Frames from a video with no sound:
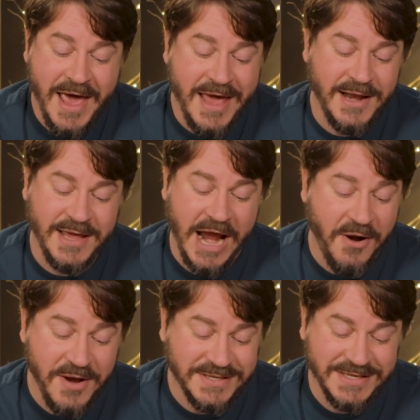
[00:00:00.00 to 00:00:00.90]
It
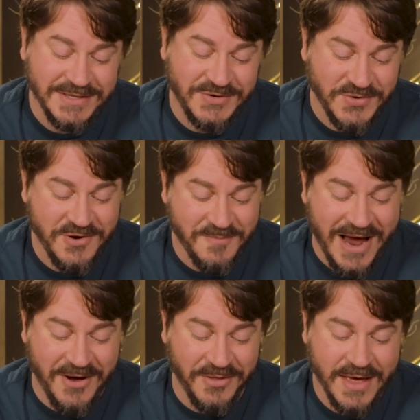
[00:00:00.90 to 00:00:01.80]
carries it to your
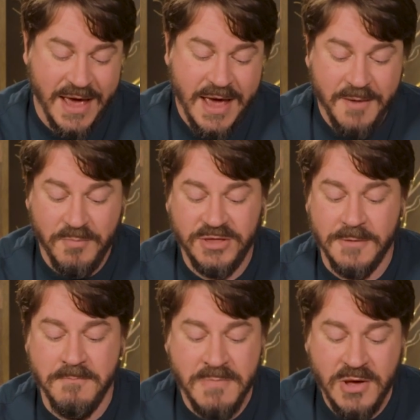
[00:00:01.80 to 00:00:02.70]
mouth, but the
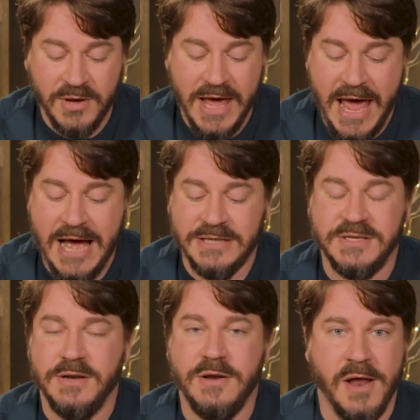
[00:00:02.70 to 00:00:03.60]
milk
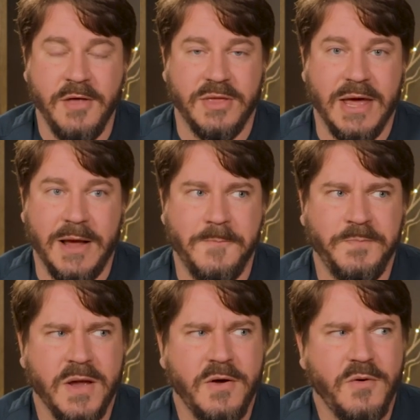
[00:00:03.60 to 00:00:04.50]
adds nothing,
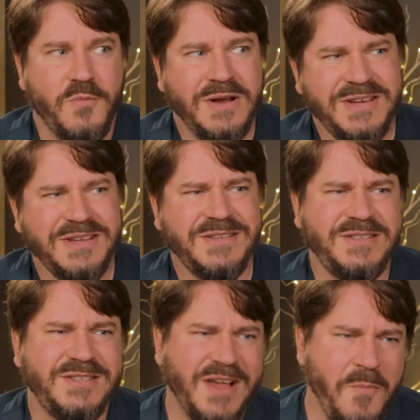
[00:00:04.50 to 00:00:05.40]
which is
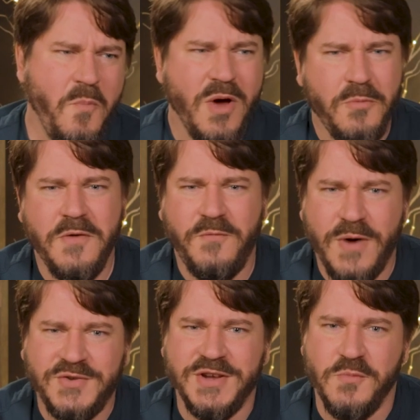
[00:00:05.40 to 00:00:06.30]
somewhat
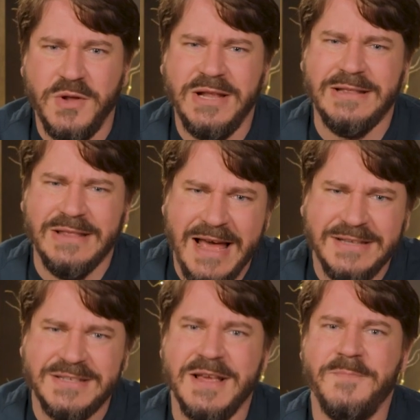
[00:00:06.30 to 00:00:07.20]
refreshing. It really
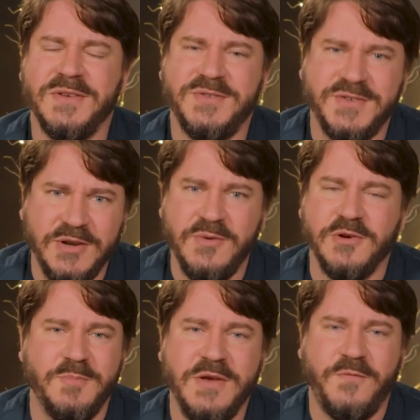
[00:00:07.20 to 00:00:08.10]
lets the
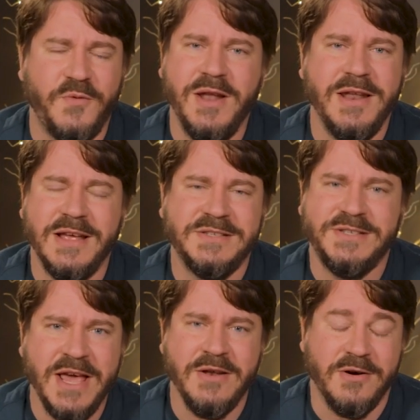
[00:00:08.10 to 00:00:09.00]
cereal be front and
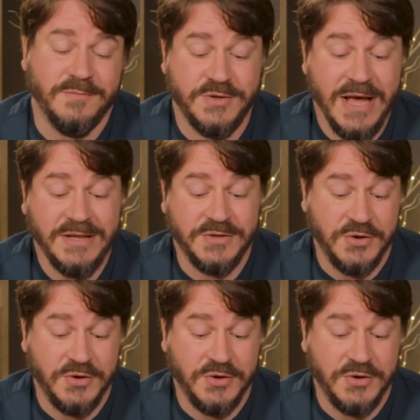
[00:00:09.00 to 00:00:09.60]
center. So that's